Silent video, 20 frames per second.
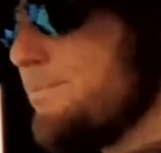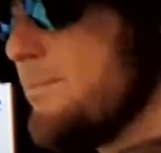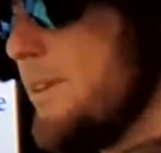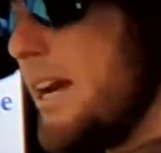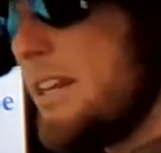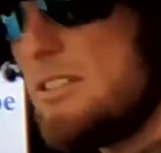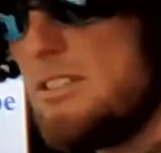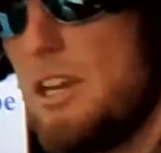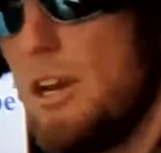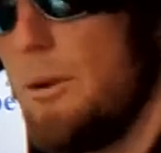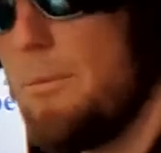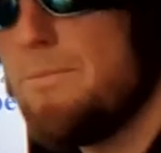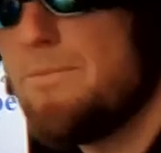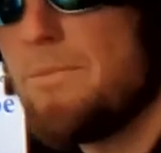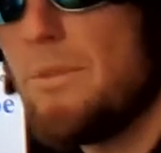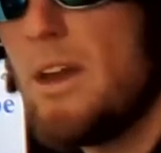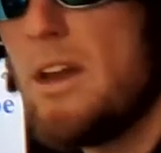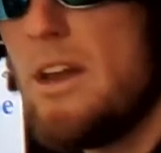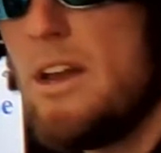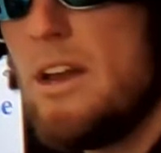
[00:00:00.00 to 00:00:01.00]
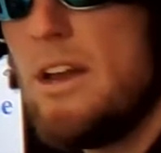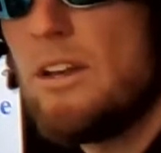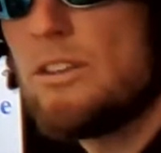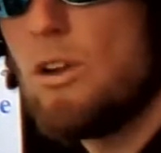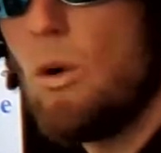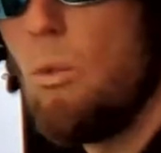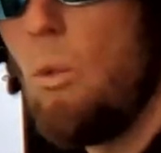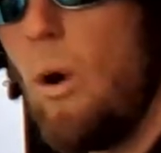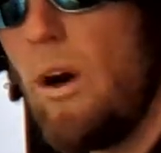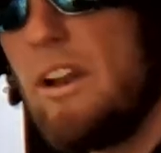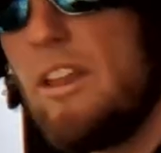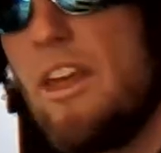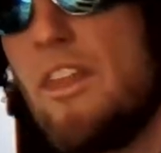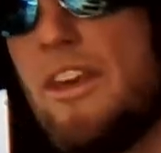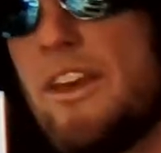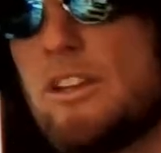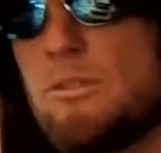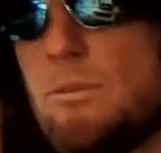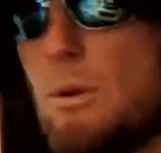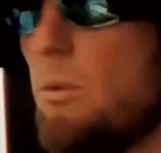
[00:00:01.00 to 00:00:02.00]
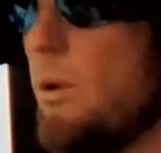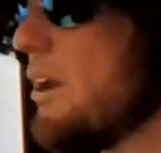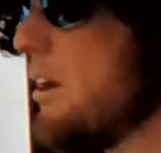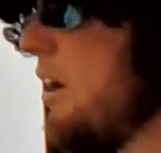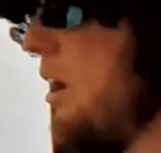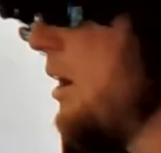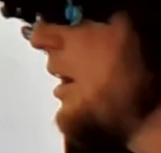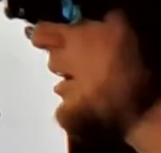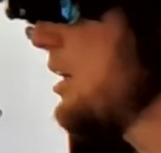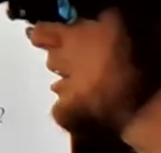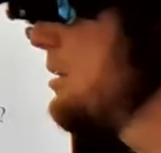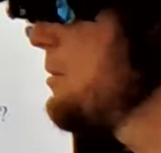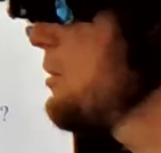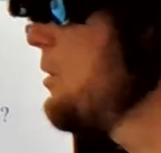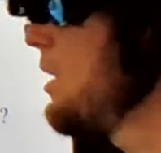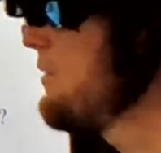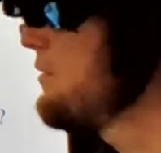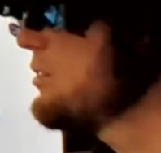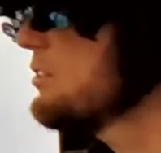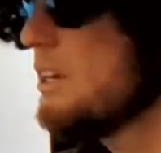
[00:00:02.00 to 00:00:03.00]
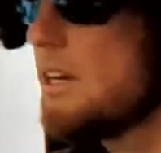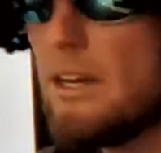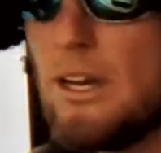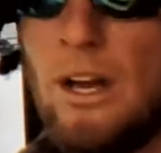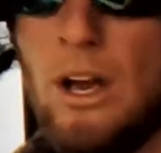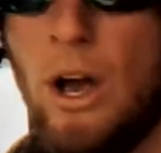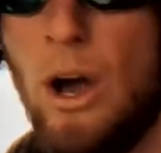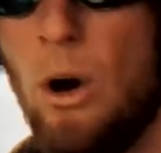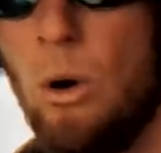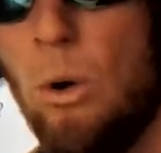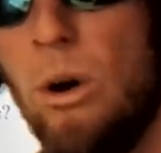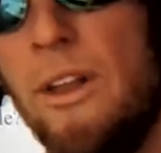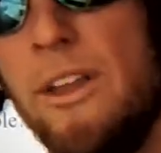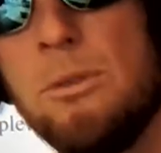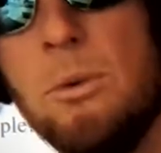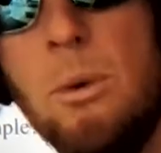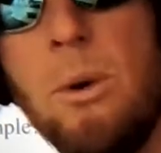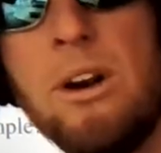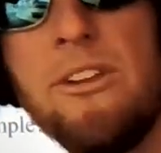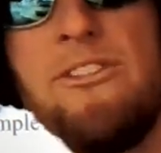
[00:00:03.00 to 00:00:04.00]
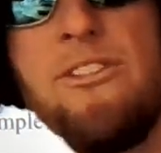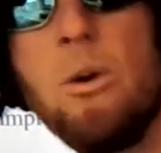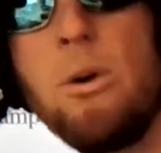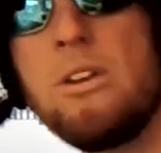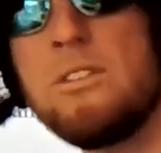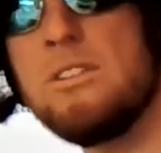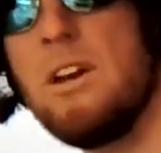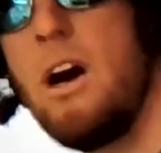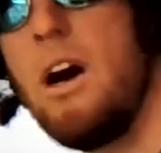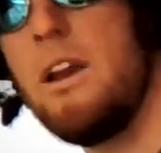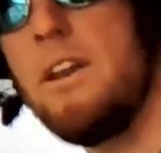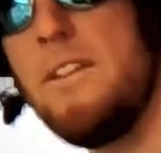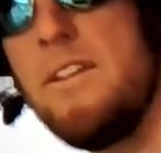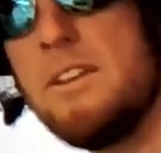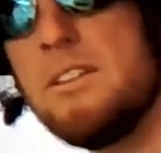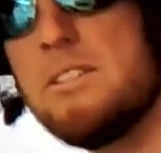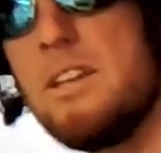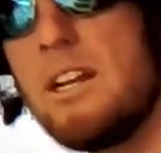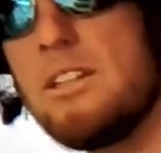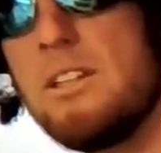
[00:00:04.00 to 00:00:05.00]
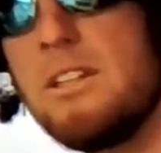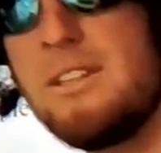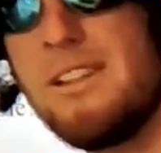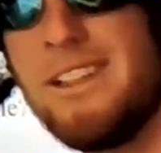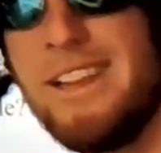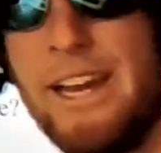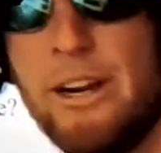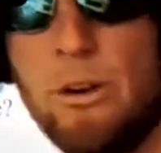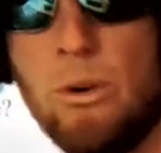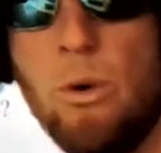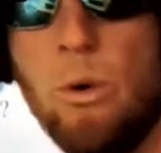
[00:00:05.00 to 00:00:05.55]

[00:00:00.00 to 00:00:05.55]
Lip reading: Next deal. So one of the things we want to... All right, can you be quiet for a second? One of the things we want to focus on in this section is letter